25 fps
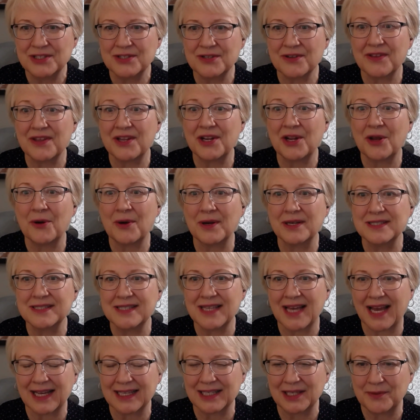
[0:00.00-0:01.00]
so they know
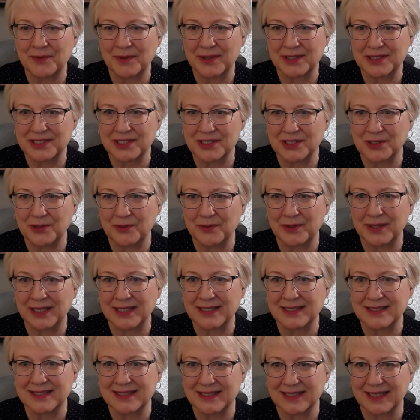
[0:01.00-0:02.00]
exactly what to do when
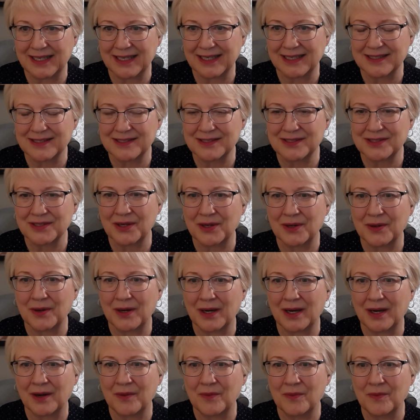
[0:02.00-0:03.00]
they see it.
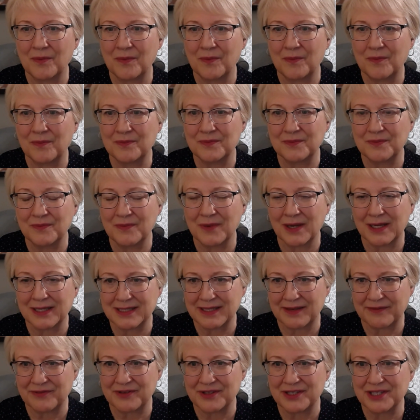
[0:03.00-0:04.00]
So a, a
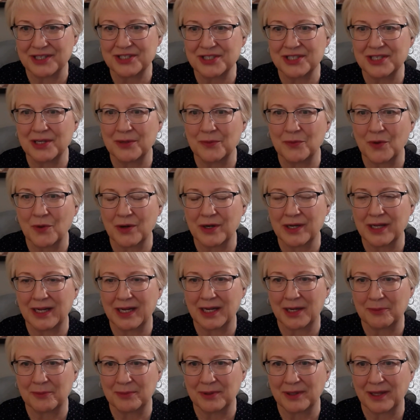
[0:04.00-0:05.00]
definition, a
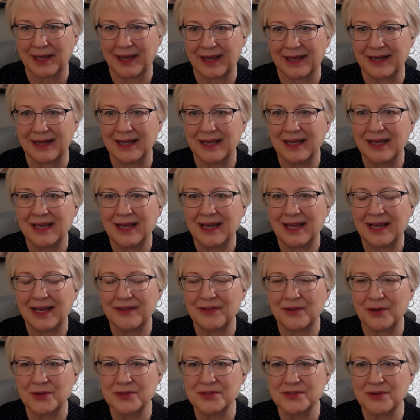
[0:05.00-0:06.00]
warning, and a plan.
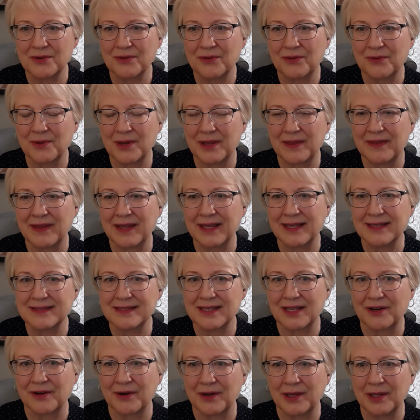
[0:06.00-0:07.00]
And those are three
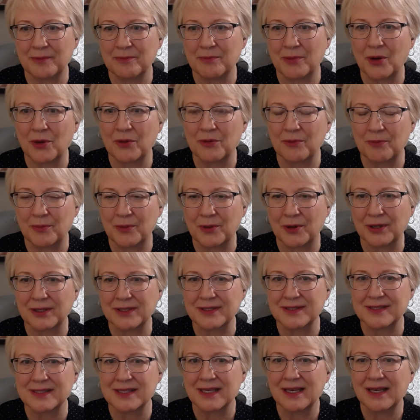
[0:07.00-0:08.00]
things that are in both
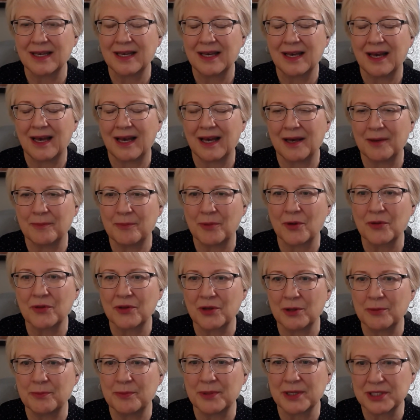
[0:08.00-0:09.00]
books, uh,
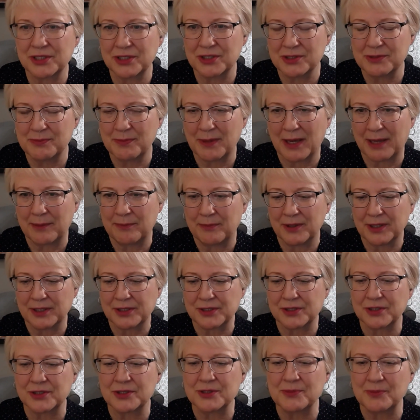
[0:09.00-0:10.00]
both Good Pictures, Bad
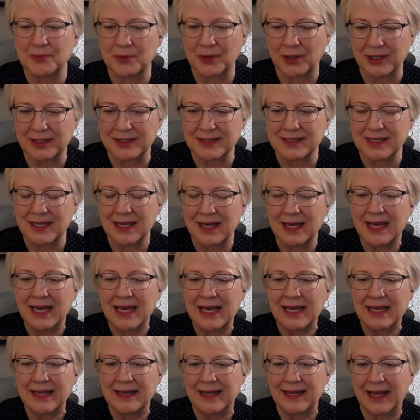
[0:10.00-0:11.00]
Pictures books.
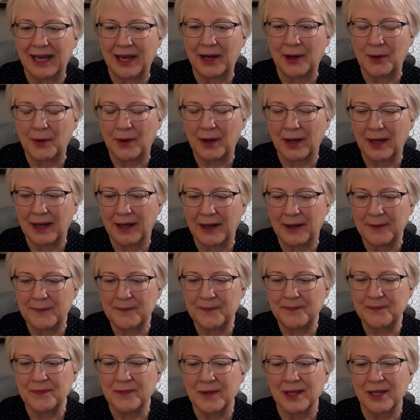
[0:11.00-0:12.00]
Now,
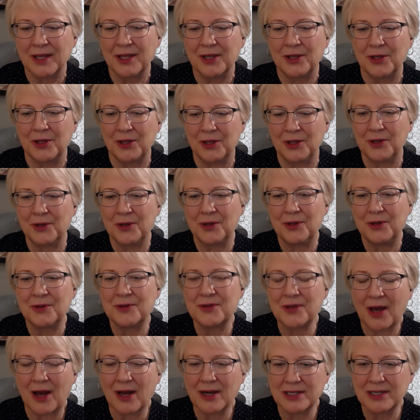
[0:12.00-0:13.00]
um, you,
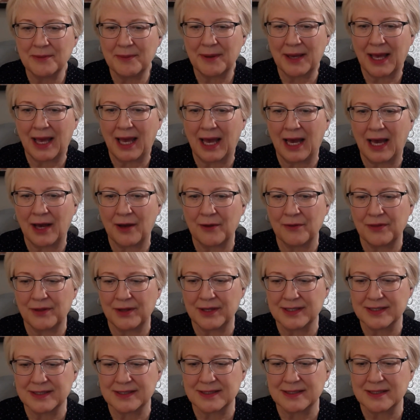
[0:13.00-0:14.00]
you talked about how
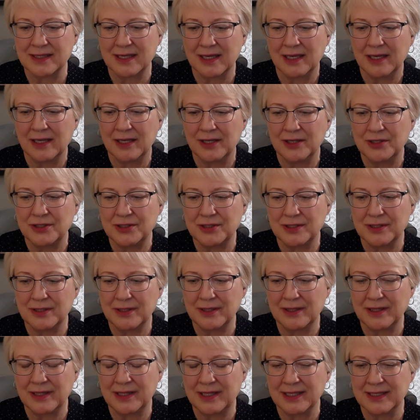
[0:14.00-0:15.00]
this,
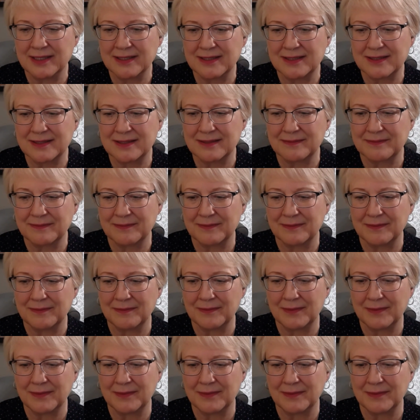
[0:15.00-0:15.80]
this,